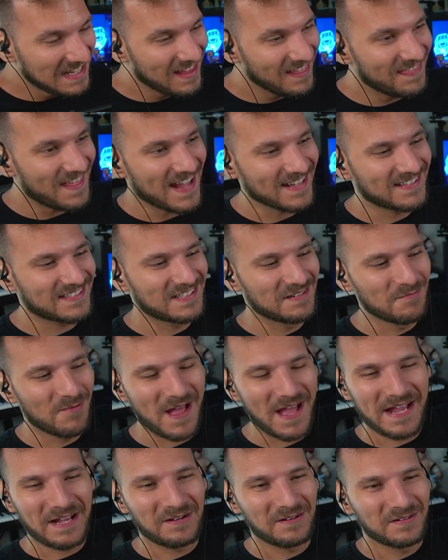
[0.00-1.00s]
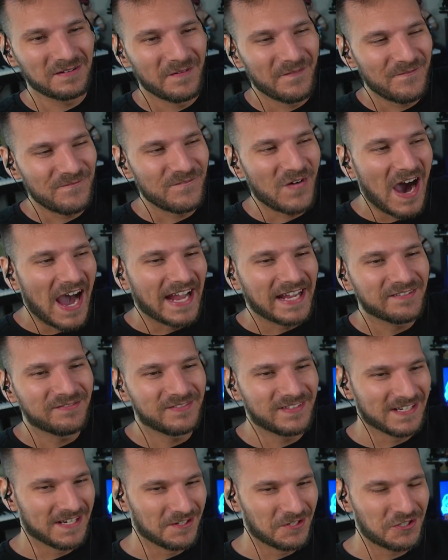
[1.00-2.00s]
That's some like
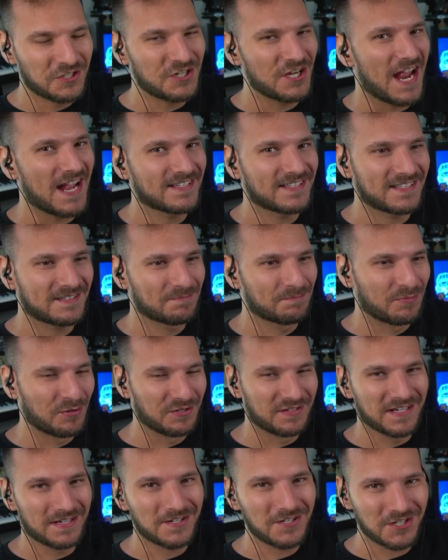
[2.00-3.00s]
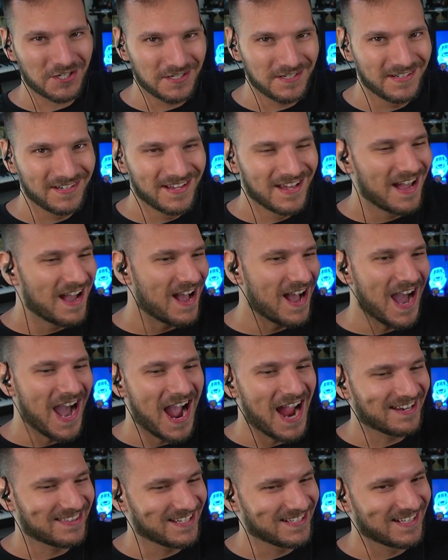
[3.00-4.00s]
5D chess prediction.
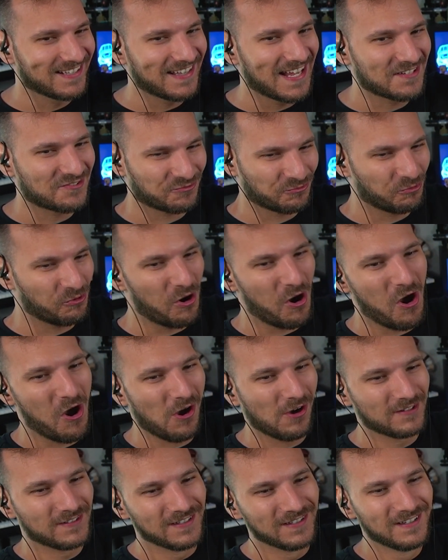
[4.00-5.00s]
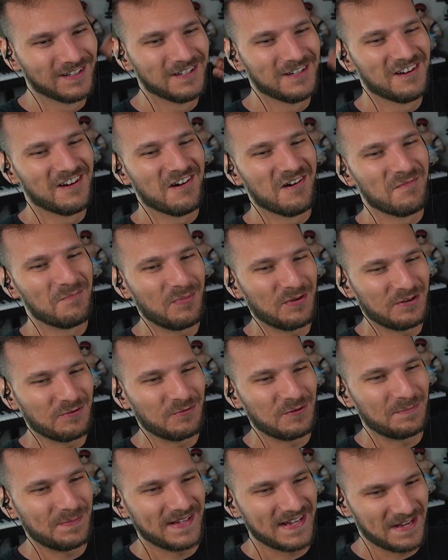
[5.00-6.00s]
I think that that's wrong, but it
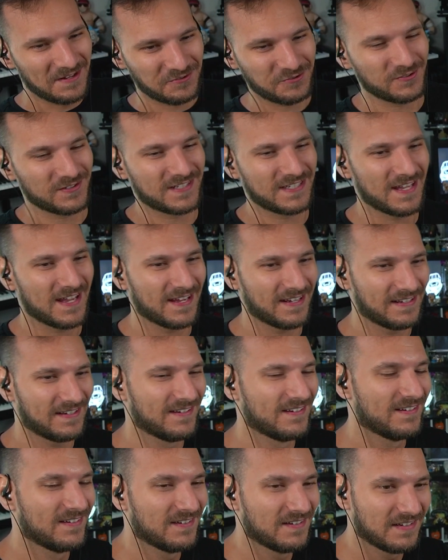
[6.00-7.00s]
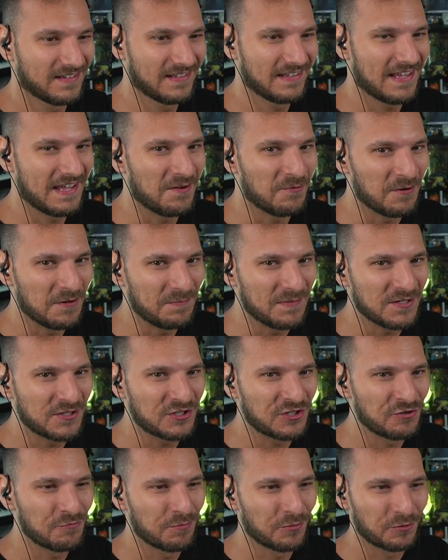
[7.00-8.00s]
would be interesting. It would be
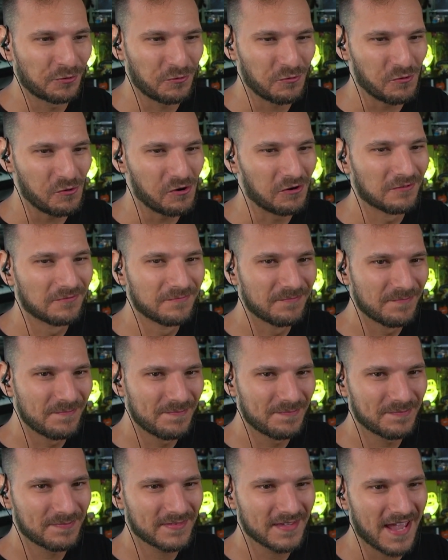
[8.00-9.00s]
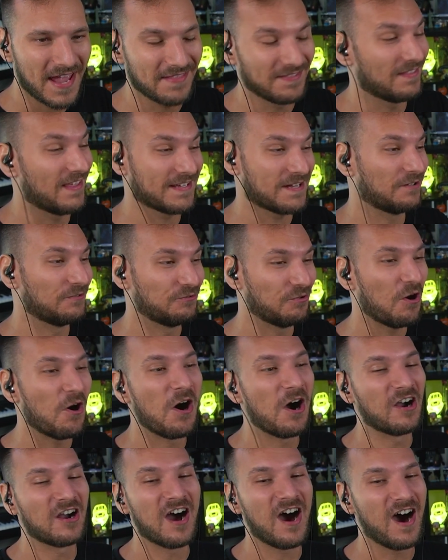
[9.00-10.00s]
super cool. And like a
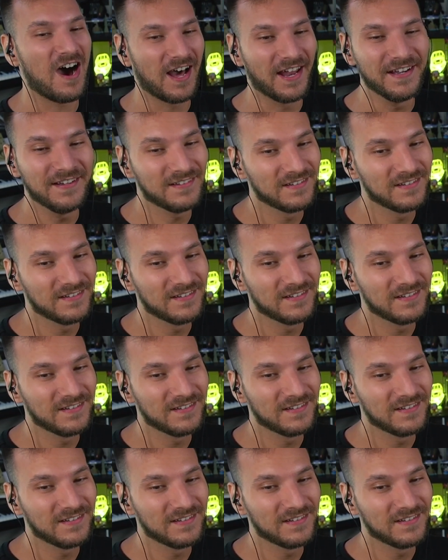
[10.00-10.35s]
long con.